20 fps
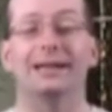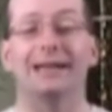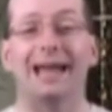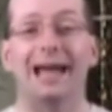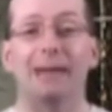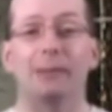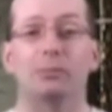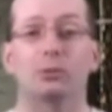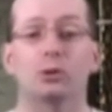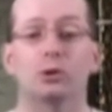and
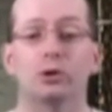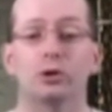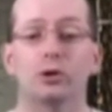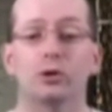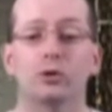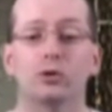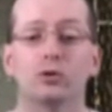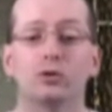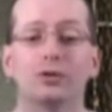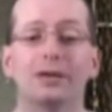haploidy
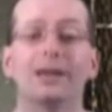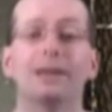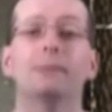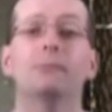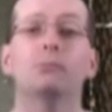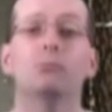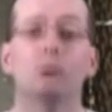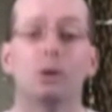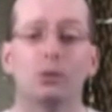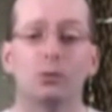are the
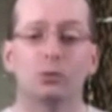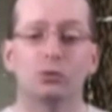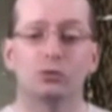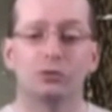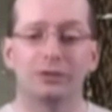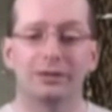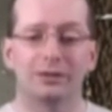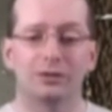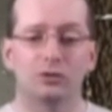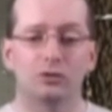same? Well, we'll
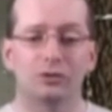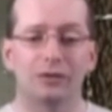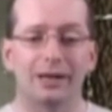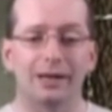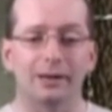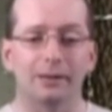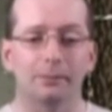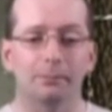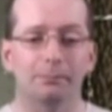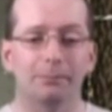see in a
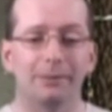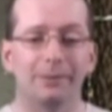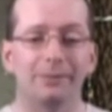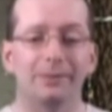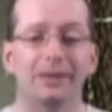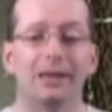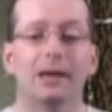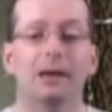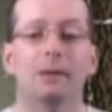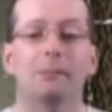second. But
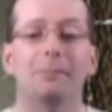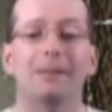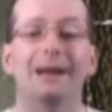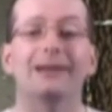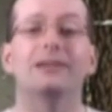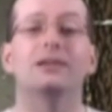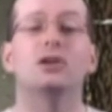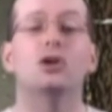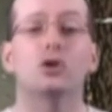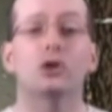
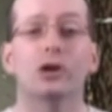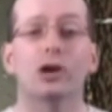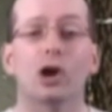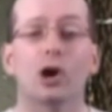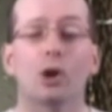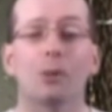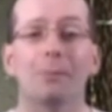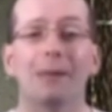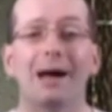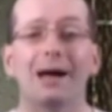bacteria
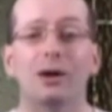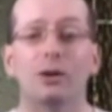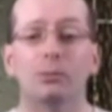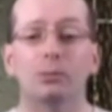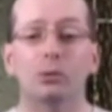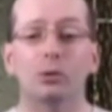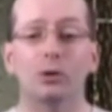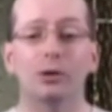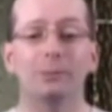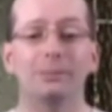are
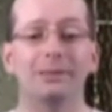monoploid